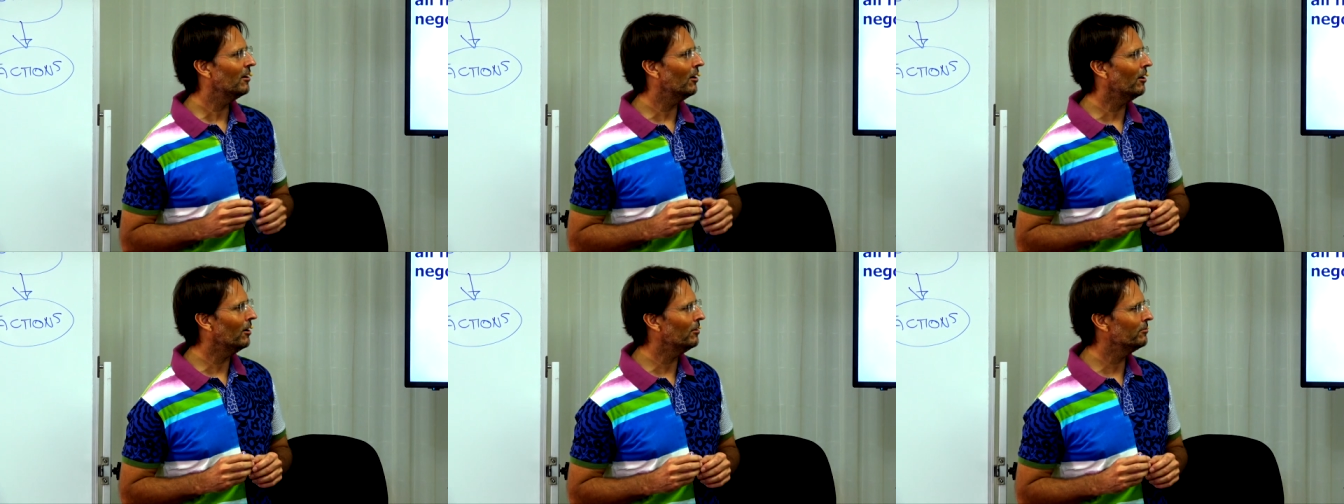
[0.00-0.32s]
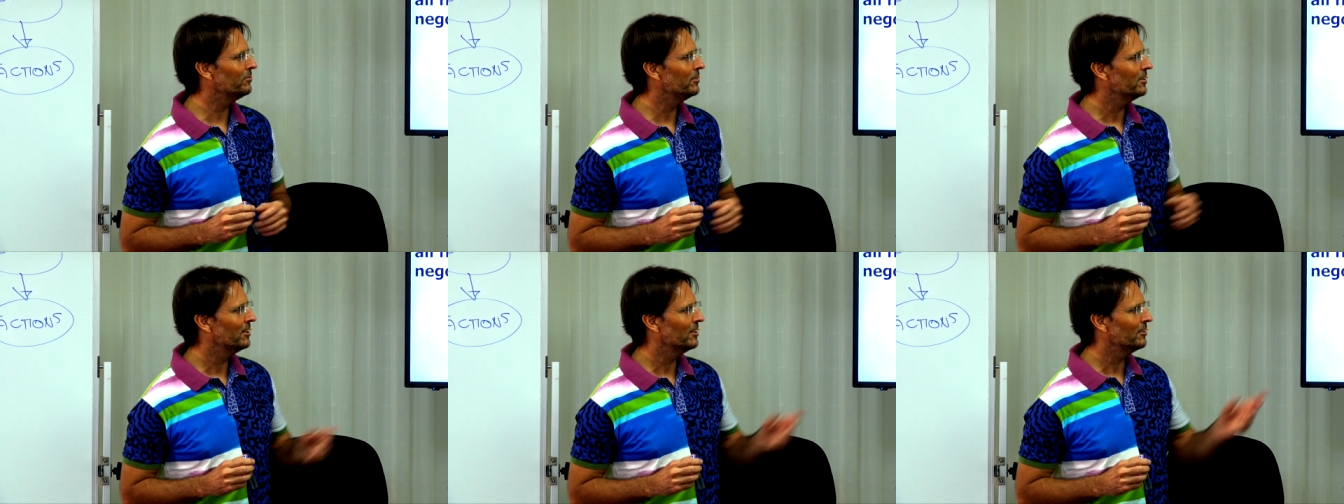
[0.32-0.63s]

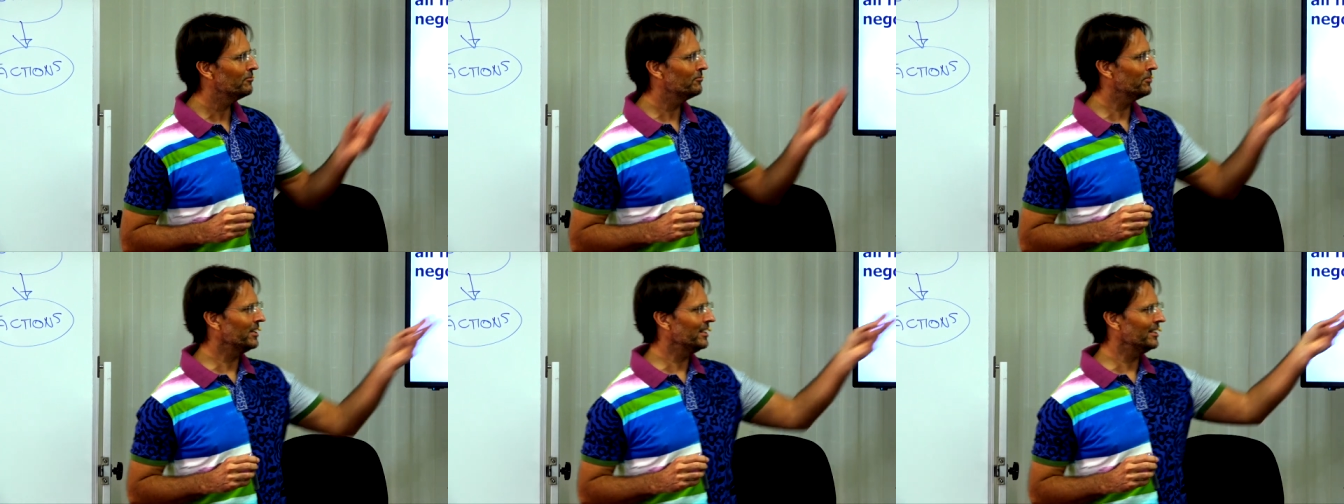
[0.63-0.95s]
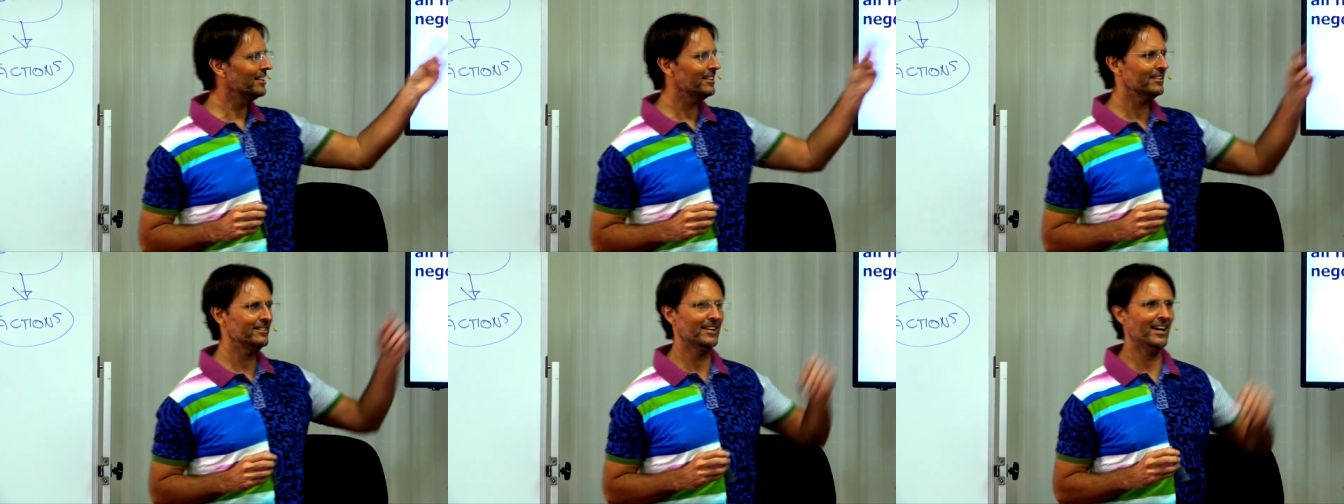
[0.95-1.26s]
of
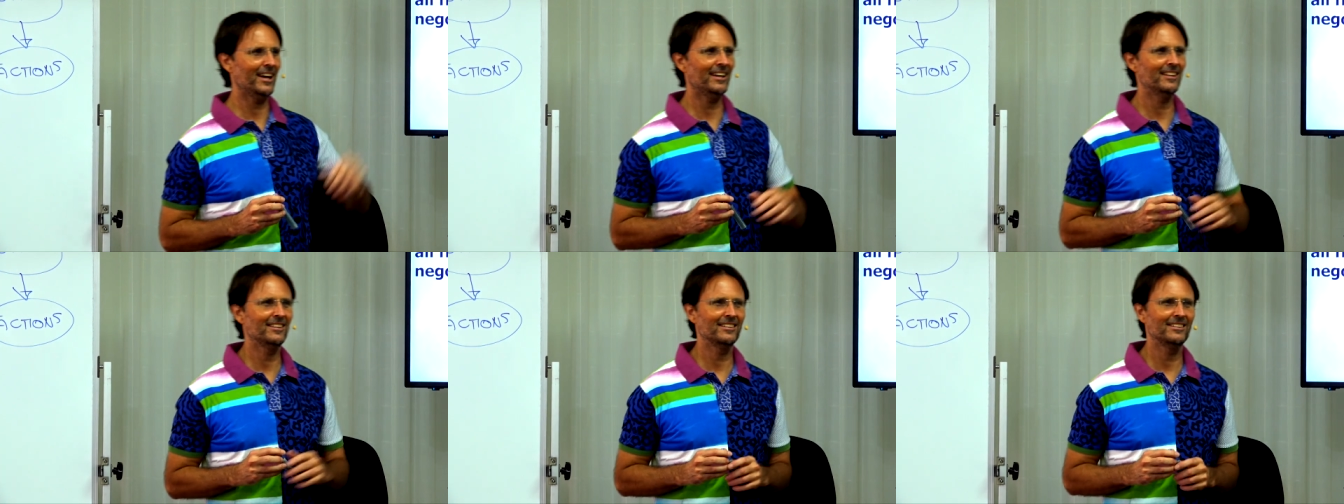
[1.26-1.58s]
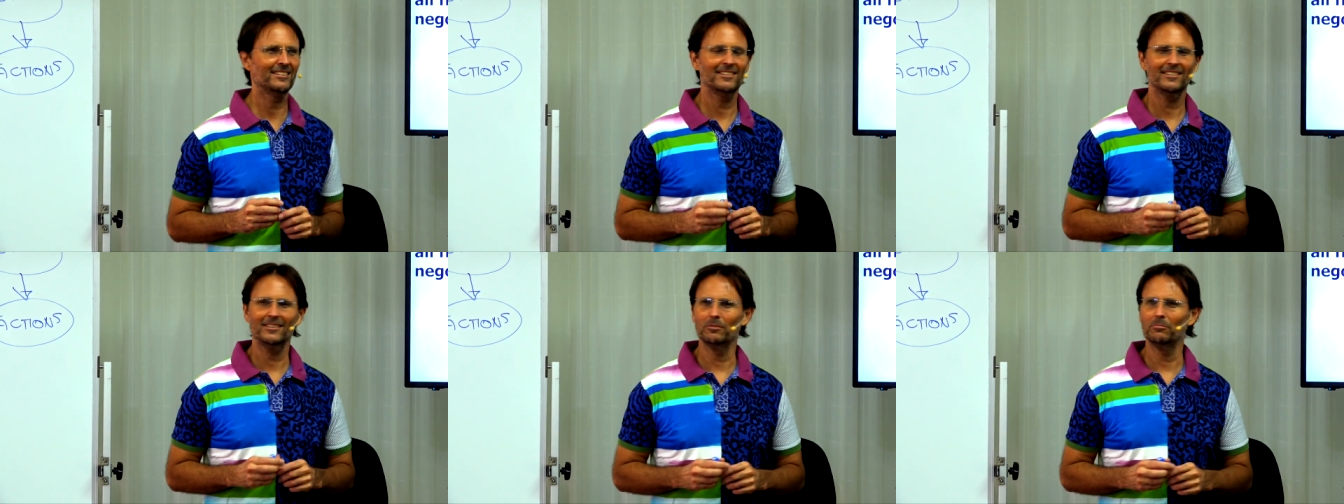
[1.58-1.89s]
feeling that
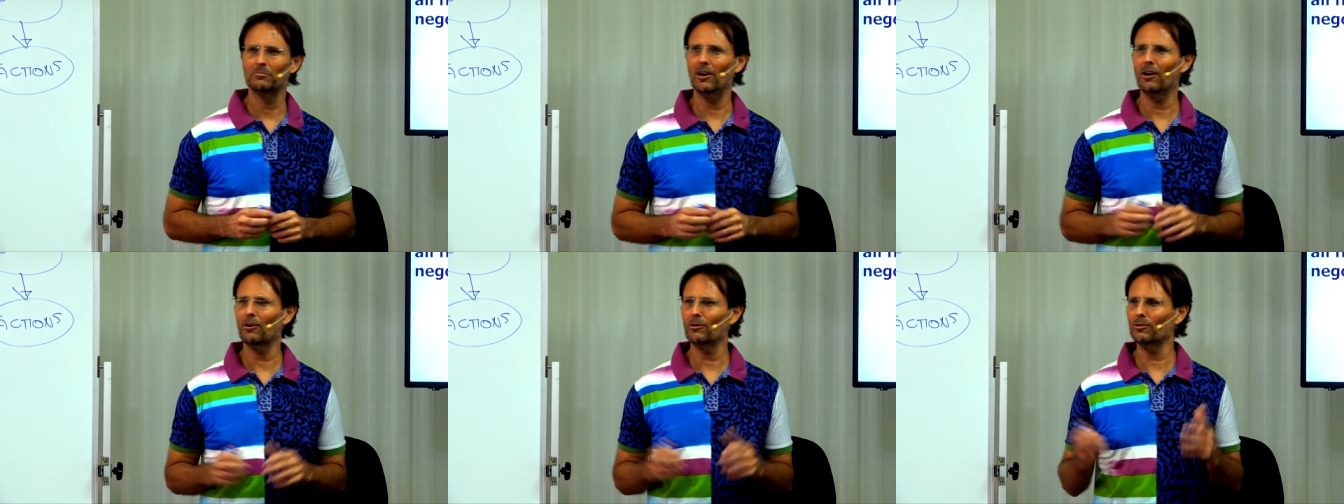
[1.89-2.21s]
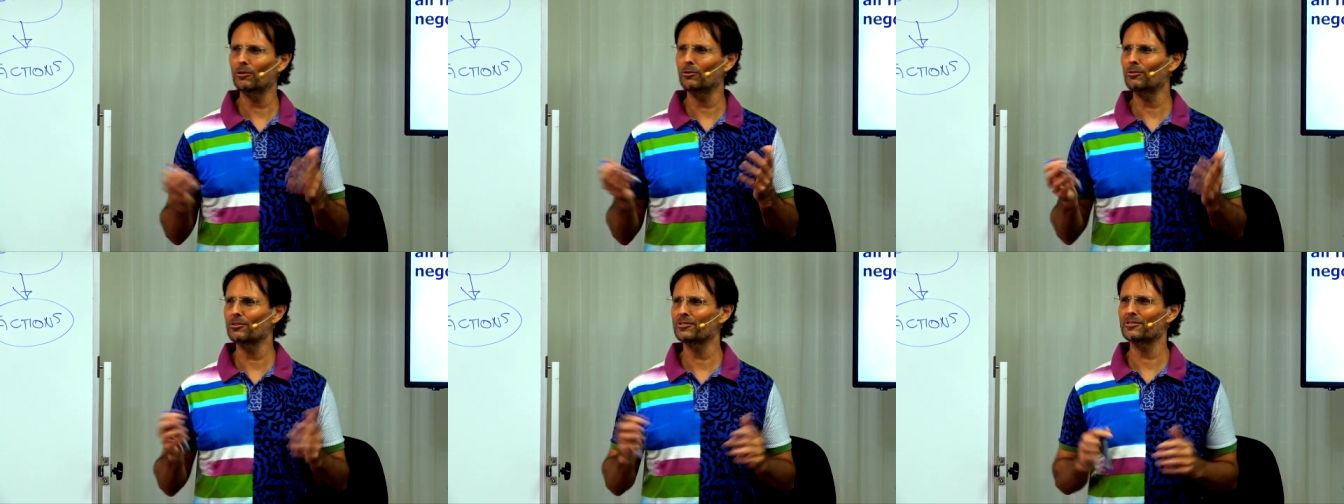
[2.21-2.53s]
the
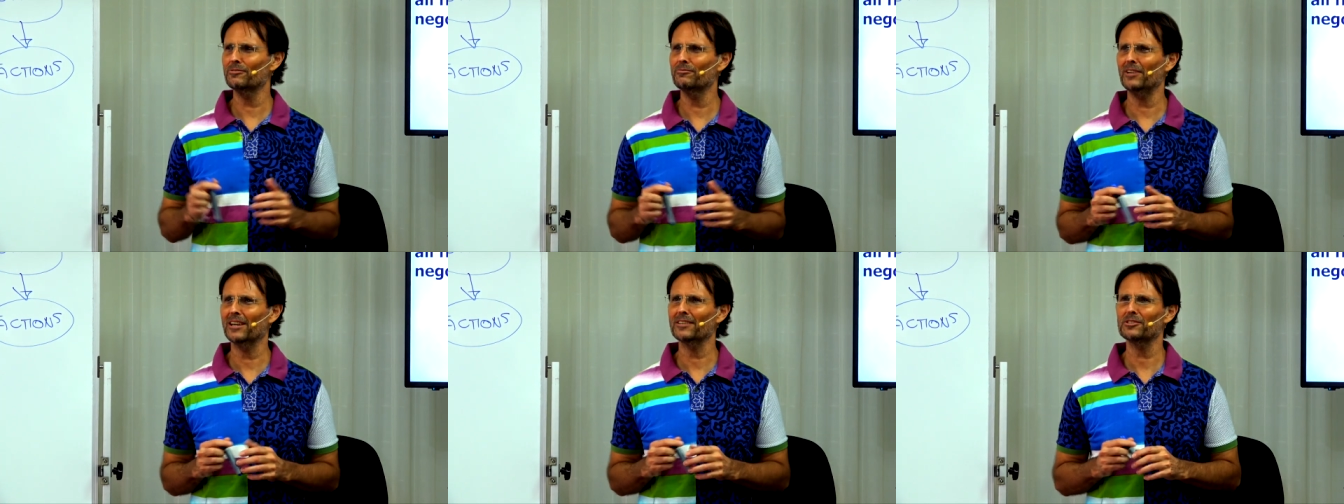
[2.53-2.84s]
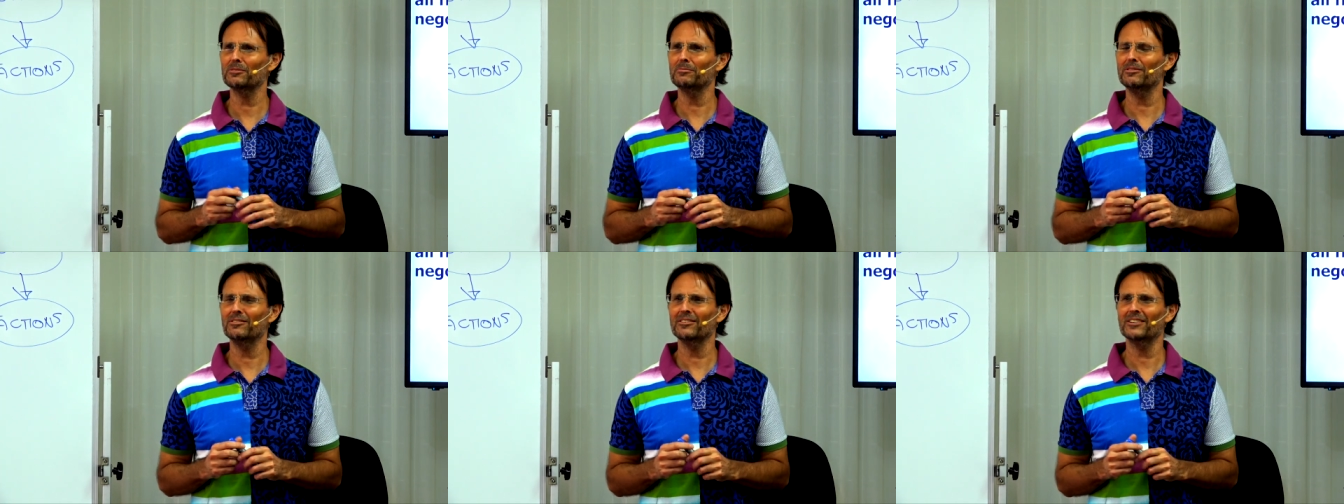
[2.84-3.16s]
moral laws are
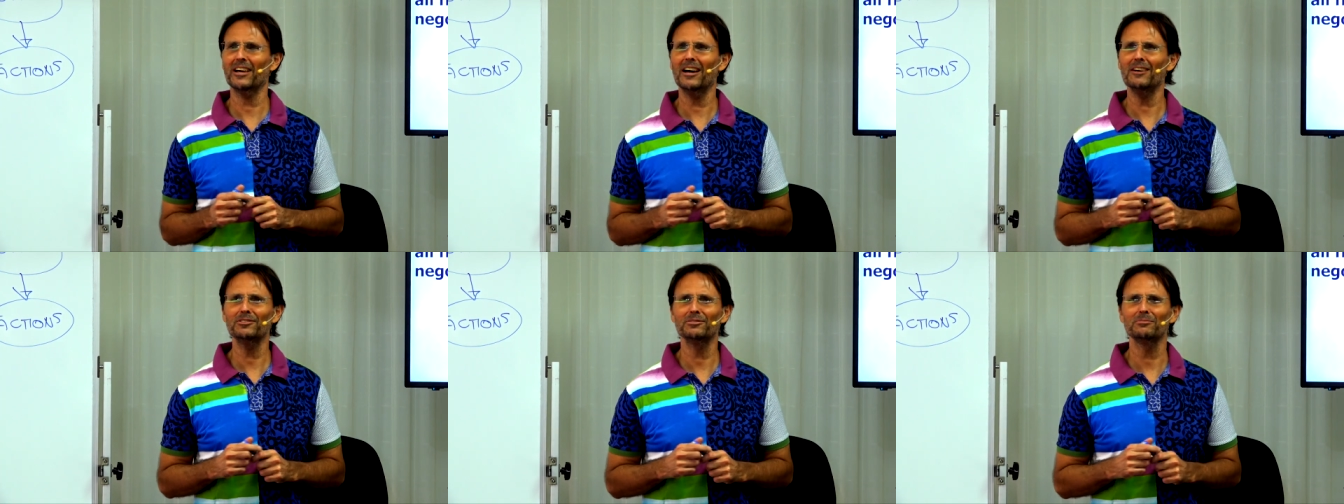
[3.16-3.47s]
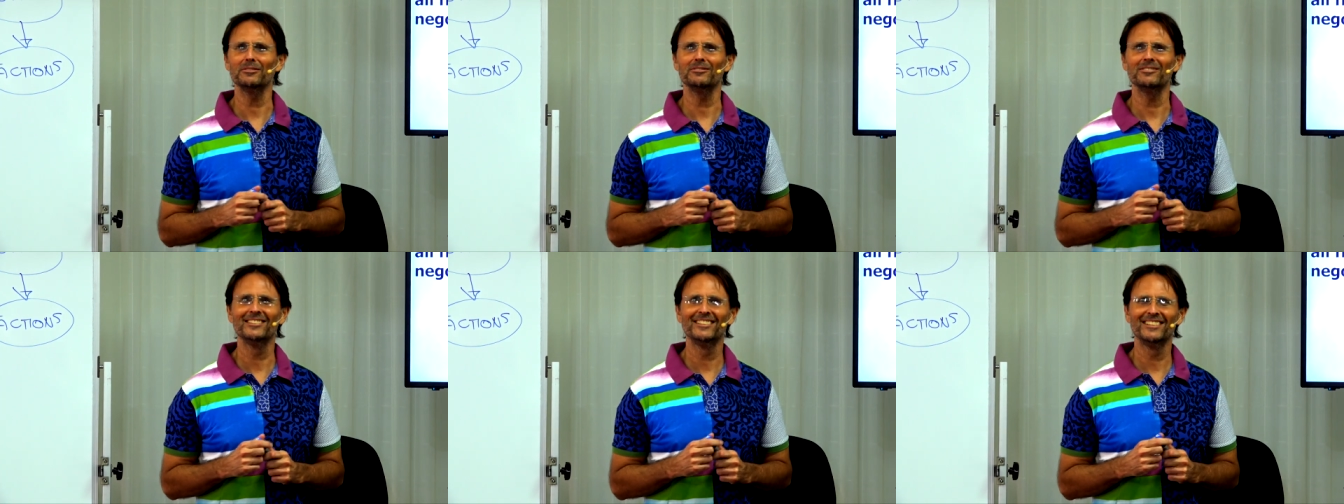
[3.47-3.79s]
flexible and
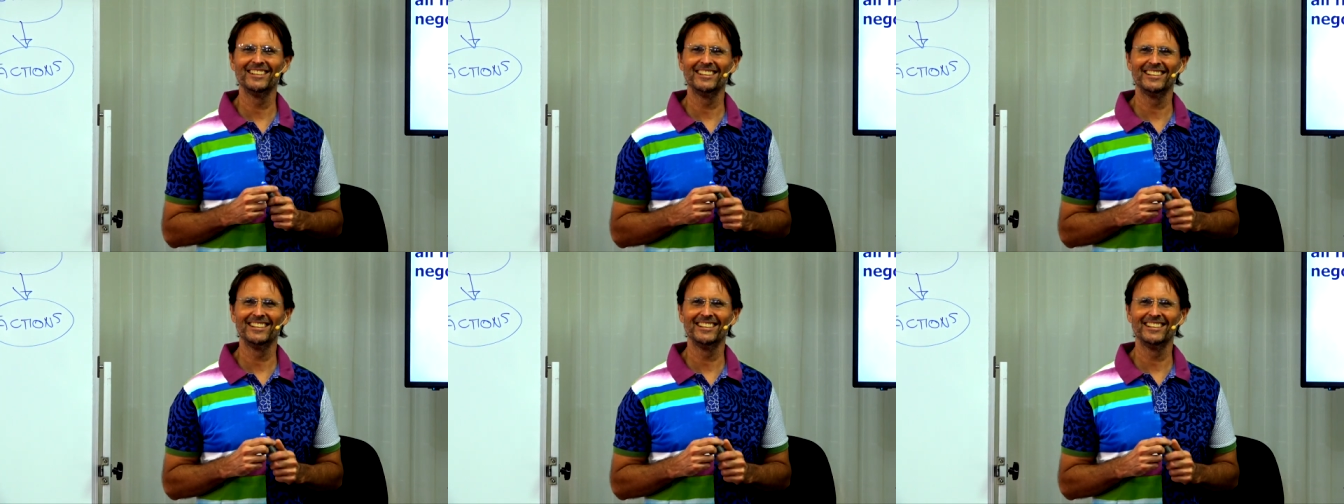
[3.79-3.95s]
negotiable.